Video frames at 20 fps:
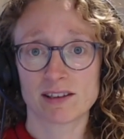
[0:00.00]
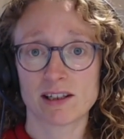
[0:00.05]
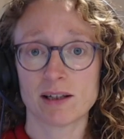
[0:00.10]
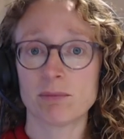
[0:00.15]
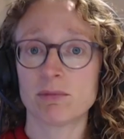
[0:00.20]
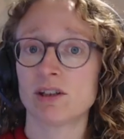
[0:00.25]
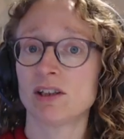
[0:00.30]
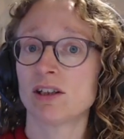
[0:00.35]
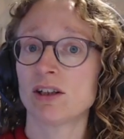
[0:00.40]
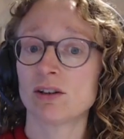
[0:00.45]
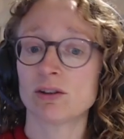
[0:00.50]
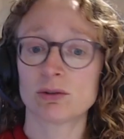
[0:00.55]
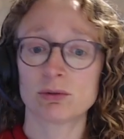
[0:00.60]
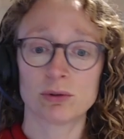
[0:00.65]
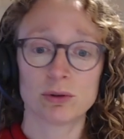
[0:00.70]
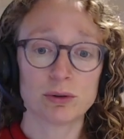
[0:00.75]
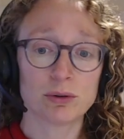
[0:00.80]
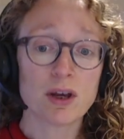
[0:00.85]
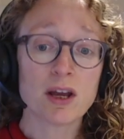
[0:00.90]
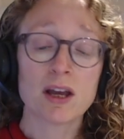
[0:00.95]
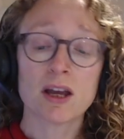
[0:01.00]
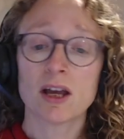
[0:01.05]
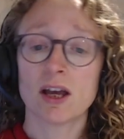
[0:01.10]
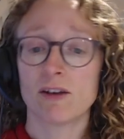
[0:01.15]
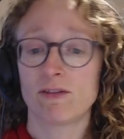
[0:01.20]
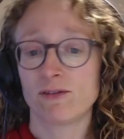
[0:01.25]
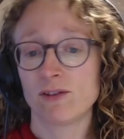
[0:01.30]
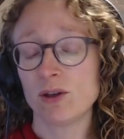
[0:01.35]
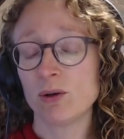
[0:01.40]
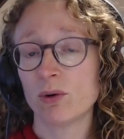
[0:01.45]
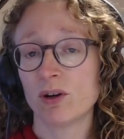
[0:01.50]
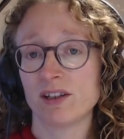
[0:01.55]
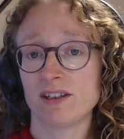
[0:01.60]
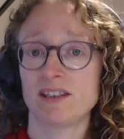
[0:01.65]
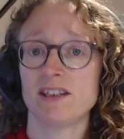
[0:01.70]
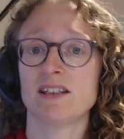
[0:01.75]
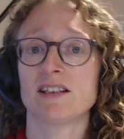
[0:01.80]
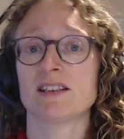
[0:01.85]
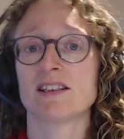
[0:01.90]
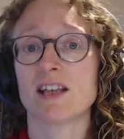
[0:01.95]
I'm going to go through a few
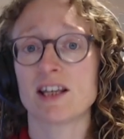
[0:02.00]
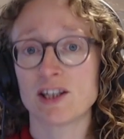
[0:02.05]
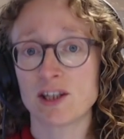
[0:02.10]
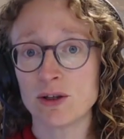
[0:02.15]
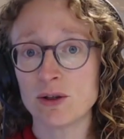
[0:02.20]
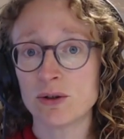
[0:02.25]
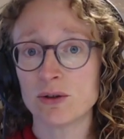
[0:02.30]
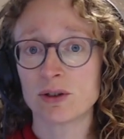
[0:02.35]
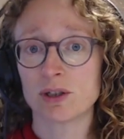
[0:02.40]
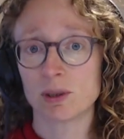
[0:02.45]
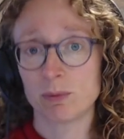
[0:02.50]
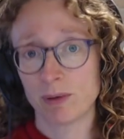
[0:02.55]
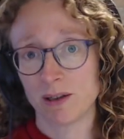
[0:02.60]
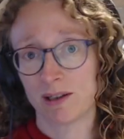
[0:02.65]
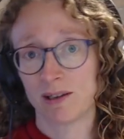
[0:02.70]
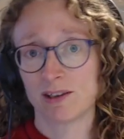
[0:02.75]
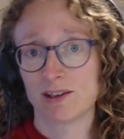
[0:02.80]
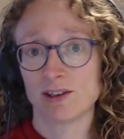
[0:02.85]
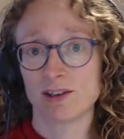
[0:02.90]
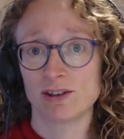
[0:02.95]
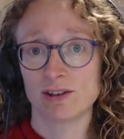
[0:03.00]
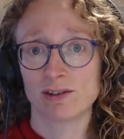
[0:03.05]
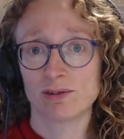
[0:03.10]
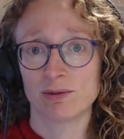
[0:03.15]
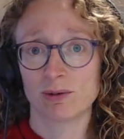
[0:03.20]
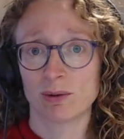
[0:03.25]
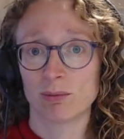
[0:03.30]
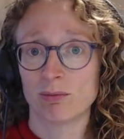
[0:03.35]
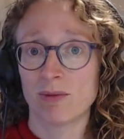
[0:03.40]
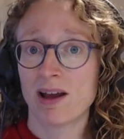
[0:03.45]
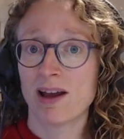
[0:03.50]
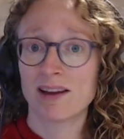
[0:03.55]
ideas that you could pick and choose from.